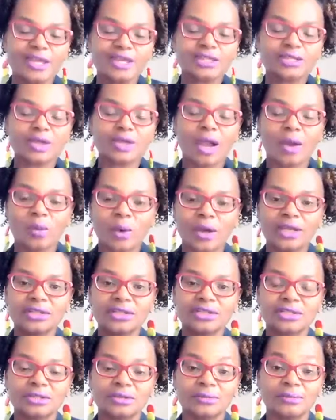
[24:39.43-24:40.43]
So I
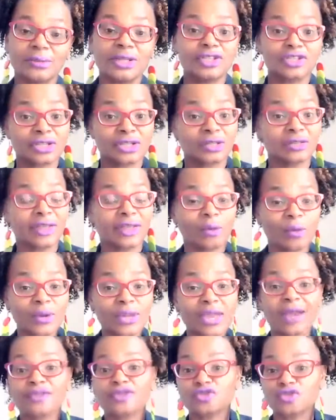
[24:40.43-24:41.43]
wanted to mention that we
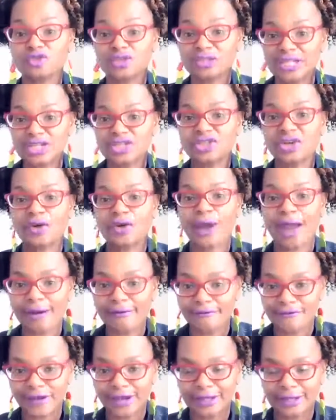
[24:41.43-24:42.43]
have strategic
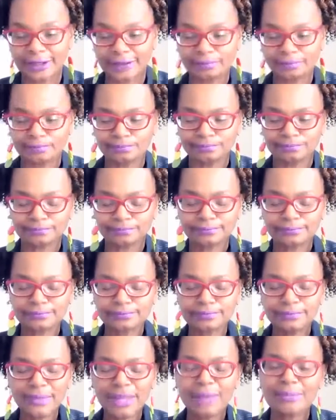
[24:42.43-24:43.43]
crowdfunding,
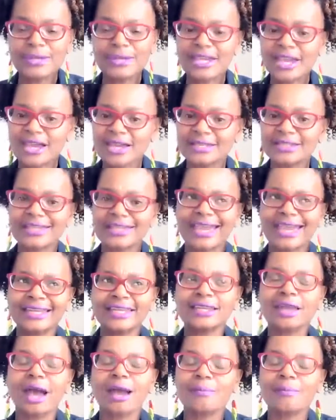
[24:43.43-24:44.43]
because
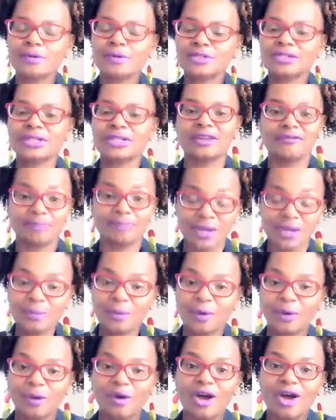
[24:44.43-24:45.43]
89% of
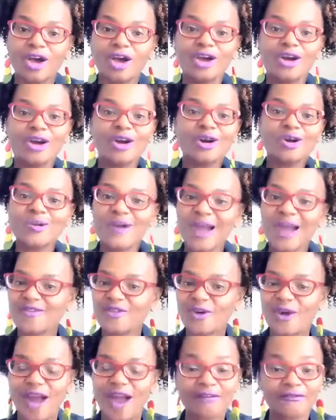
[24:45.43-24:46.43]
people who
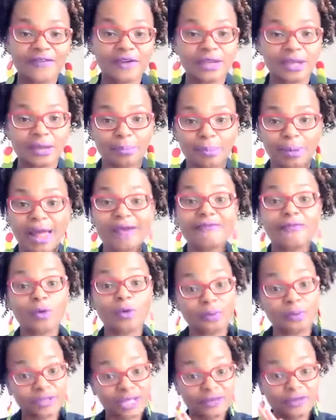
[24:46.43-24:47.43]
have crowdfunding
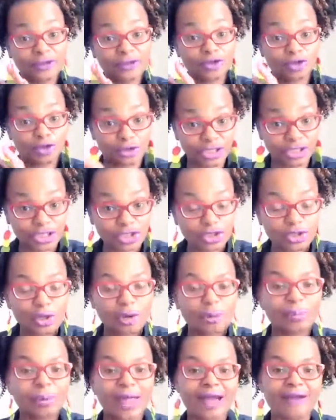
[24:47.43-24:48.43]
platforms in the
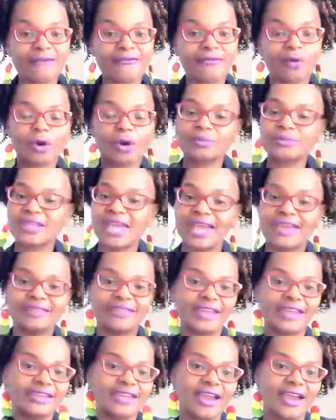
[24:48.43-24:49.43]
traditional platforms,
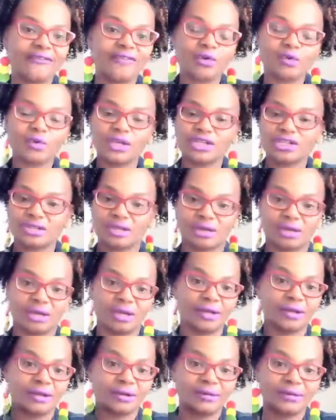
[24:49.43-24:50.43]
they never reach their
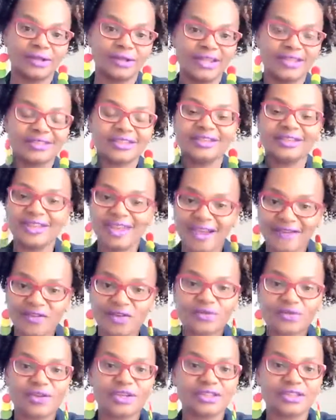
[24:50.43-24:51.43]
goal. They
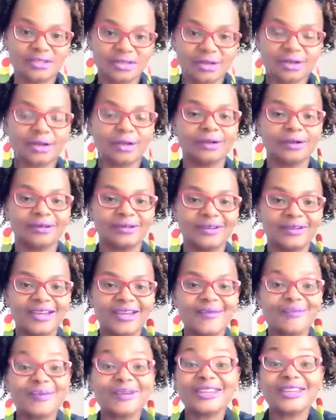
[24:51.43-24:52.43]
never reach their goal.
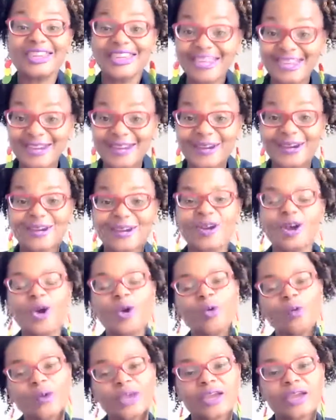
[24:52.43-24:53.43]
But here
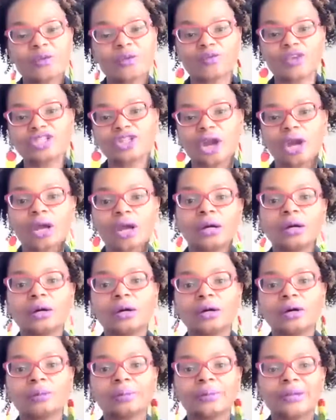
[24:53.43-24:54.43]
we can reach our
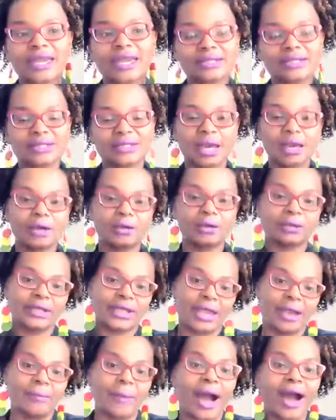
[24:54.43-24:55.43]
goal, because not only
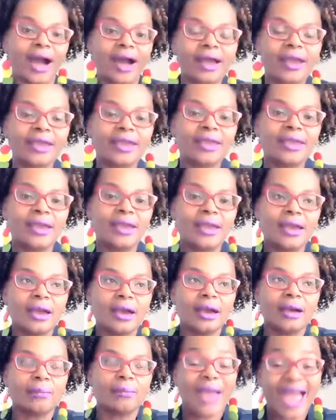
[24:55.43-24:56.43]
am I
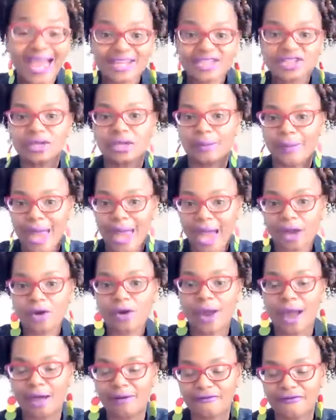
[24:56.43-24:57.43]
passionate about
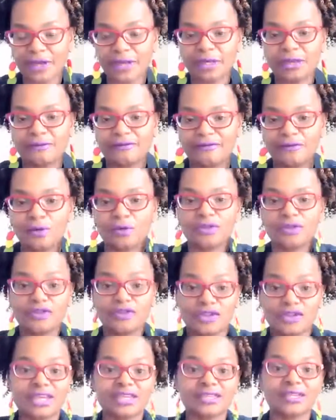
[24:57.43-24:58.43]
crowdfunding for the
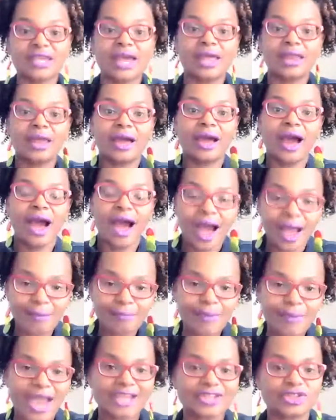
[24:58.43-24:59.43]
things that I'm
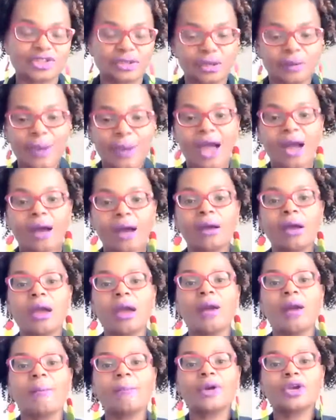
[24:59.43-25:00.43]
passionate about,
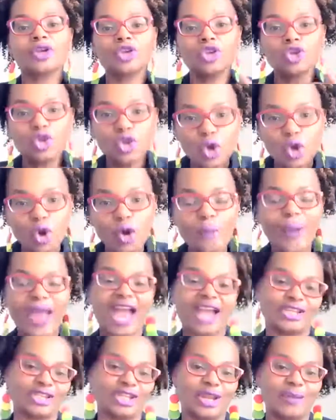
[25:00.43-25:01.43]
but you're
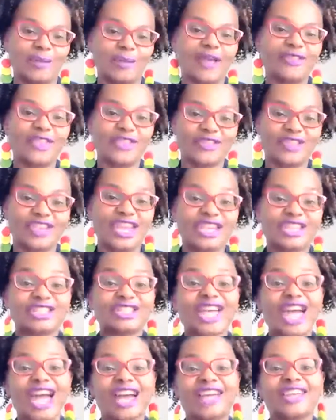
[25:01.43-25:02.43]
passionate about the things
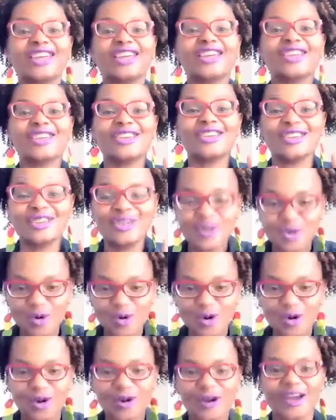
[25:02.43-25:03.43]
that
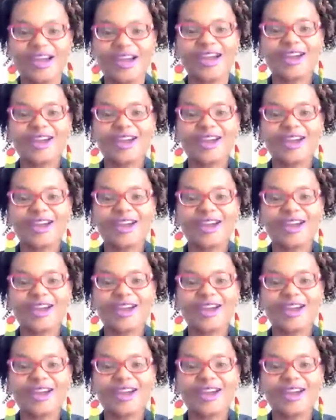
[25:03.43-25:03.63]
you're